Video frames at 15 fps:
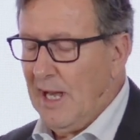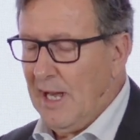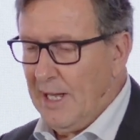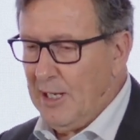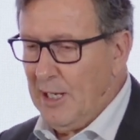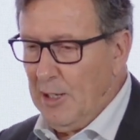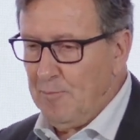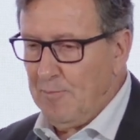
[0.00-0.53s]

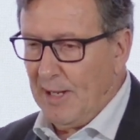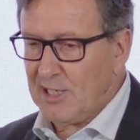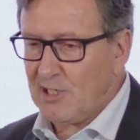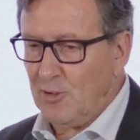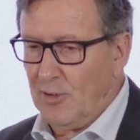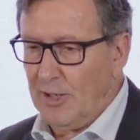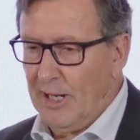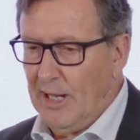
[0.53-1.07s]
and impacts
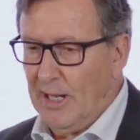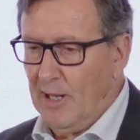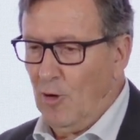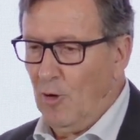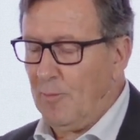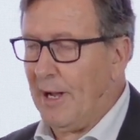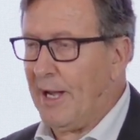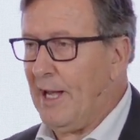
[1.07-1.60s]
on
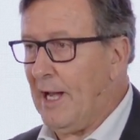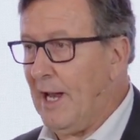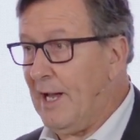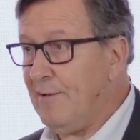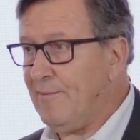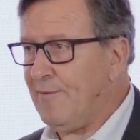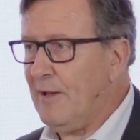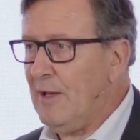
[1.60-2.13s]
marine
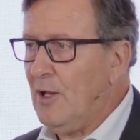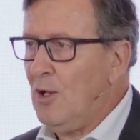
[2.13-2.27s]
life.